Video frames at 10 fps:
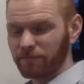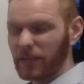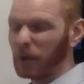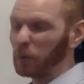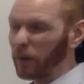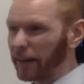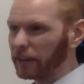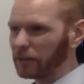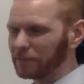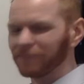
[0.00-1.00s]
Not
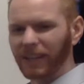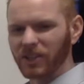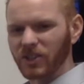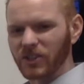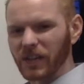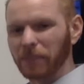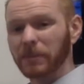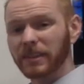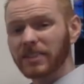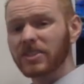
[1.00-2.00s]
random, I should say,
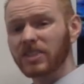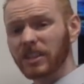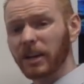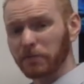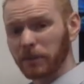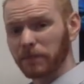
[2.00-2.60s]
but this is a number.